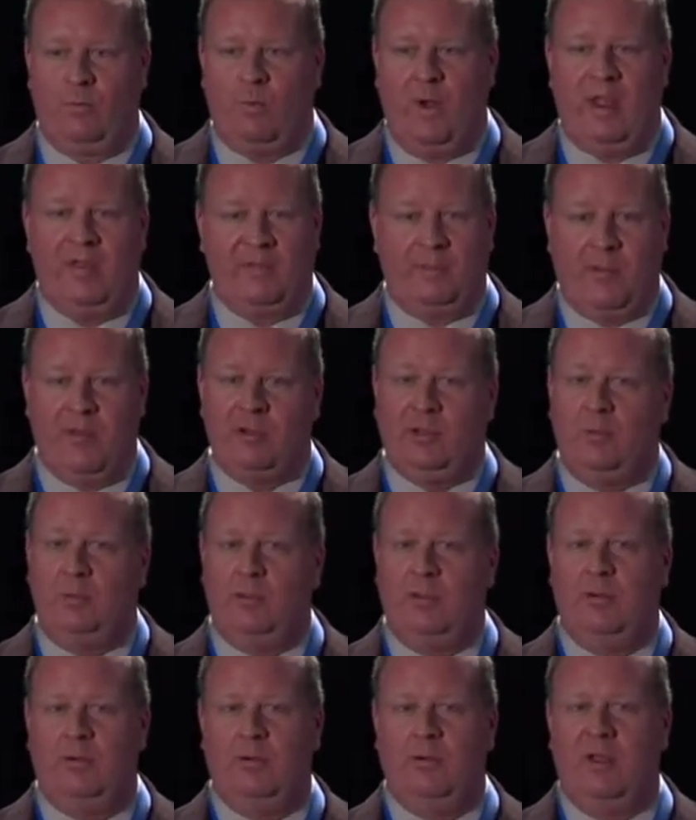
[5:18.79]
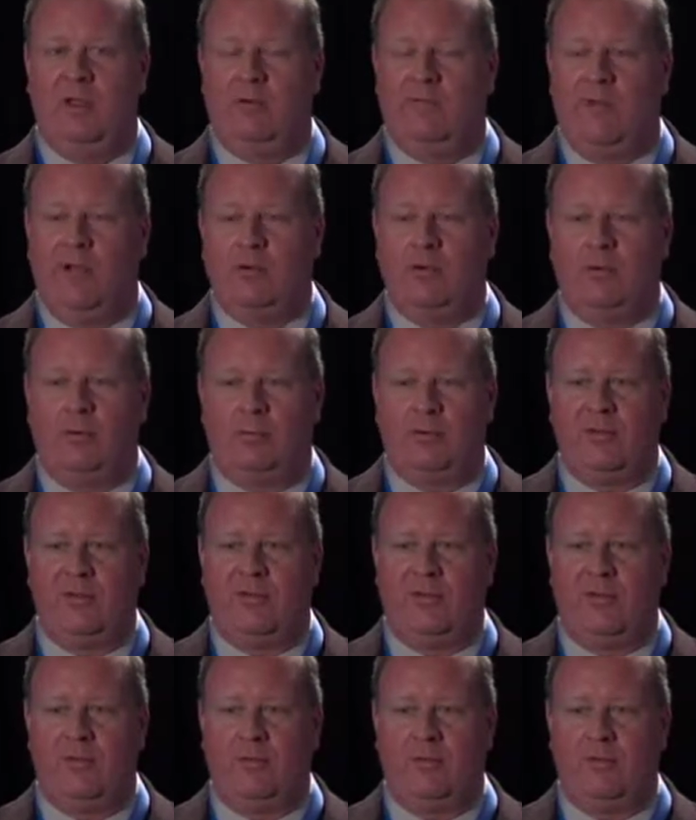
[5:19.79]
especially when you do interventional
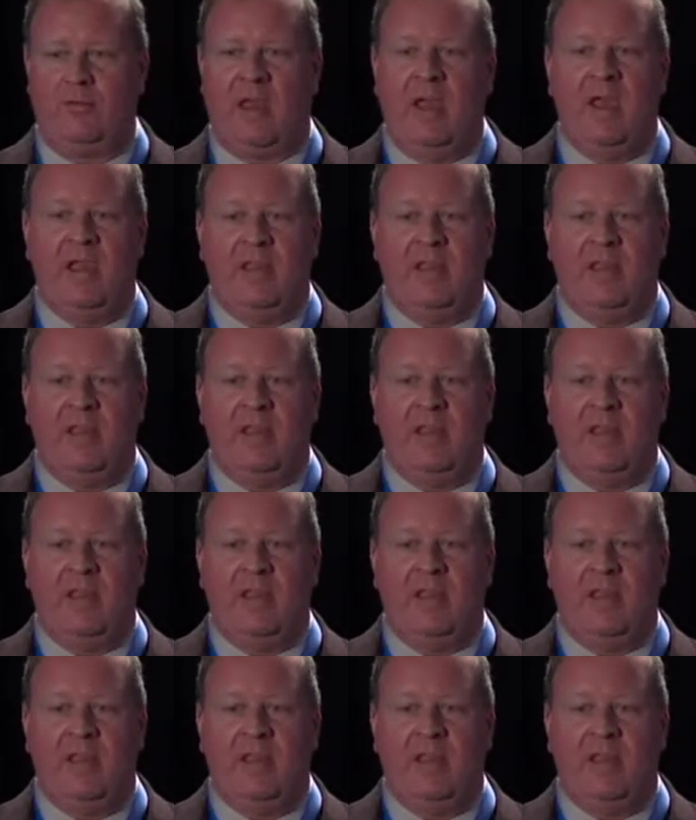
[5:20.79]
procedures,